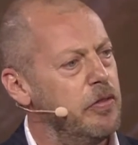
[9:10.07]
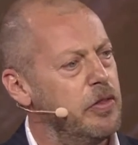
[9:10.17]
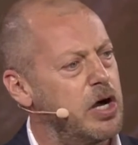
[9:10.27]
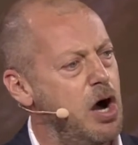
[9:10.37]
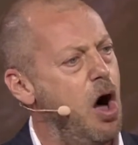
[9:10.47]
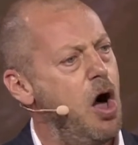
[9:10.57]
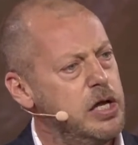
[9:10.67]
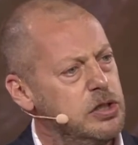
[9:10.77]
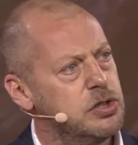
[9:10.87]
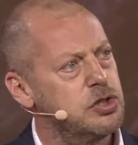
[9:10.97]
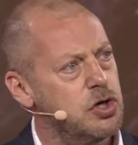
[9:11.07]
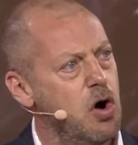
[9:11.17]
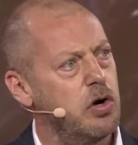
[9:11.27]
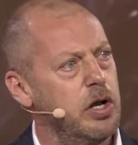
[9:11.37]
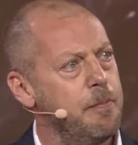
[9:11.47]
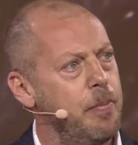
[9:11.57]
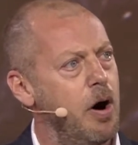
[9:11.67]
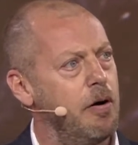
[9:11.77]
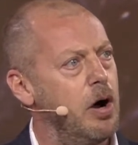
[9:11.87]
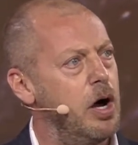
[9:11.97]
The Kind chocolate
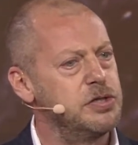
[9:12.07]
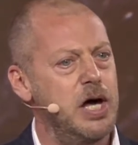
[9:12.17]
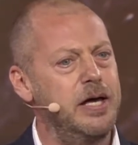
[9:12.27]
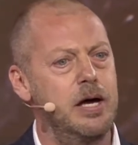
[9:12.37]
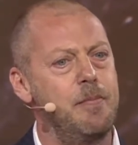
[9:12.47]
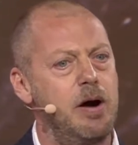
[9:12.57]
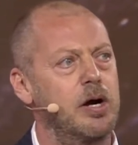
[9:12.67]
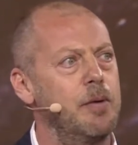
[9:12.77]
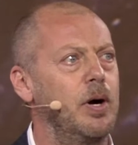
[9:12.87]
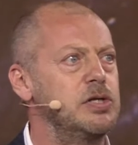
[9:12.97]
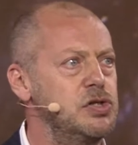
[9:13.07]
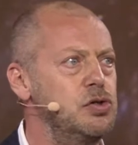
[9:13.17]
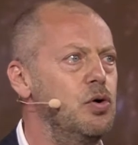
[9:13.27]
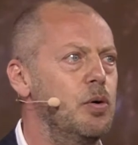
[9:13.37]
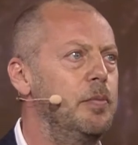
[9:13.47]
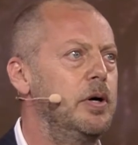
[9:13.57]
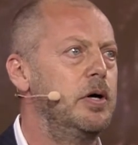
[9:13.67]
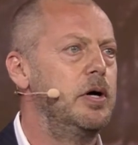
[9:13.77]
bar are taking America by storm,